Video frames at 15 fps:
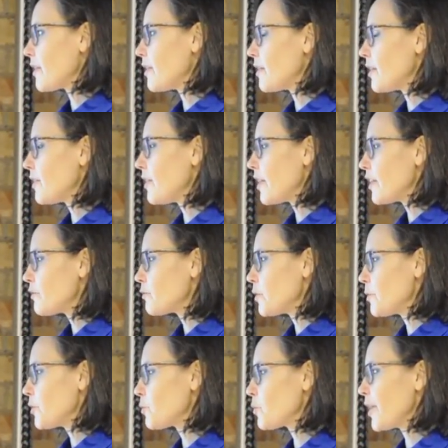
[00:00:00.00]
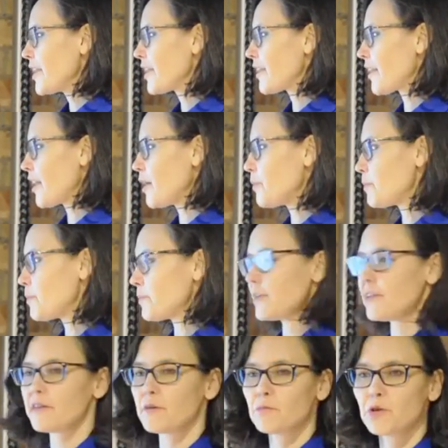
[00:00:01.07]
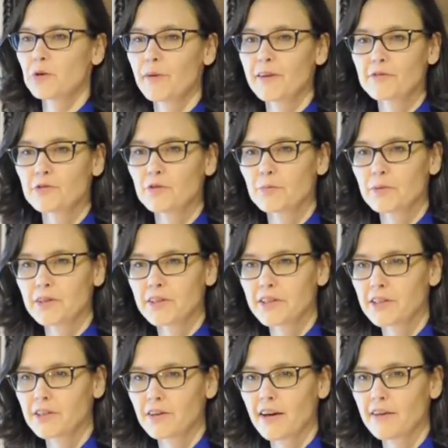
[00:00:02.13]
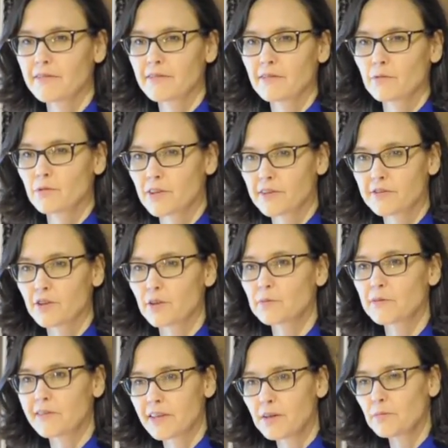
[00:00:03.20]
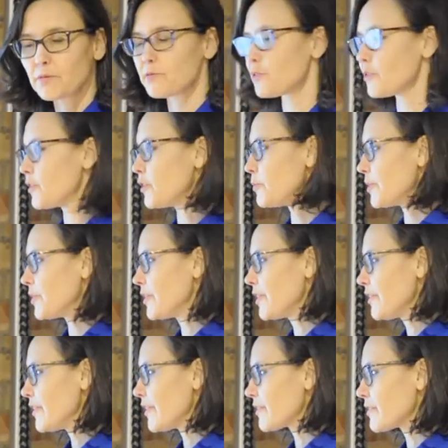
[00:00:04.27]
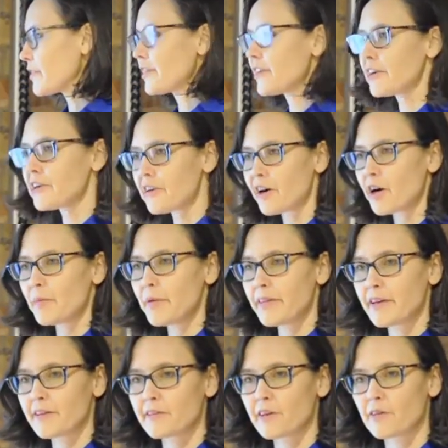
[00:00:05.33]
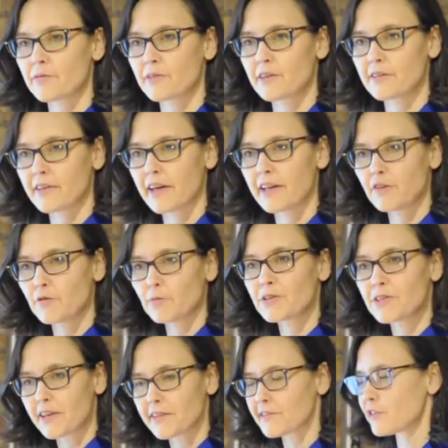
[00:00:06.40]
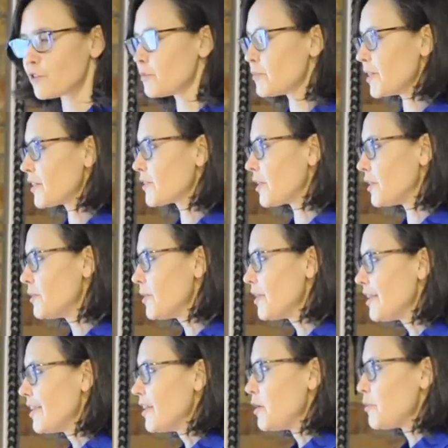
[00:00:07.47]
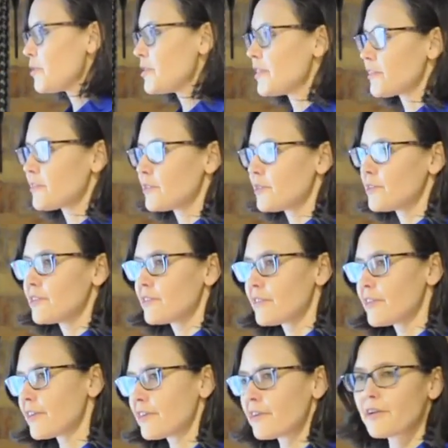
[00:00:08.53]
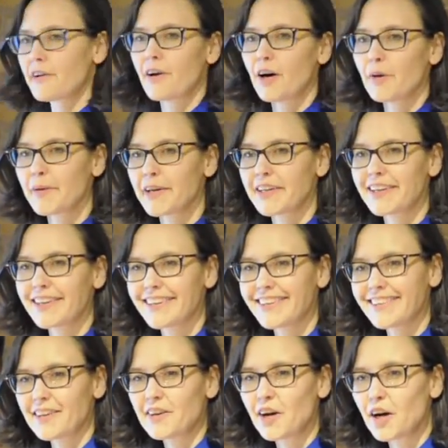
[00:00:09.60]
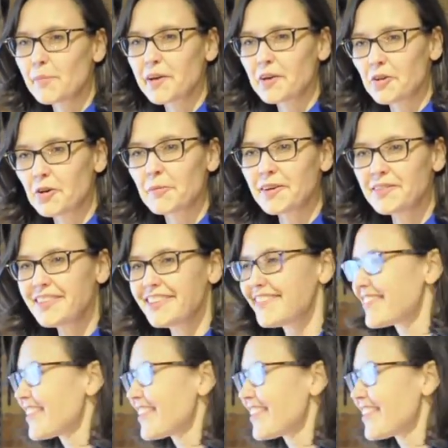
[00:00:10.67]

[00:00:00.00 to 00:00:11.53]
A lot of women wake up in the premenstrual period or have disturbed sleep before their period. That's not uncommon. That's often a sign of progesterone being low. Progesterone is the calming hormone.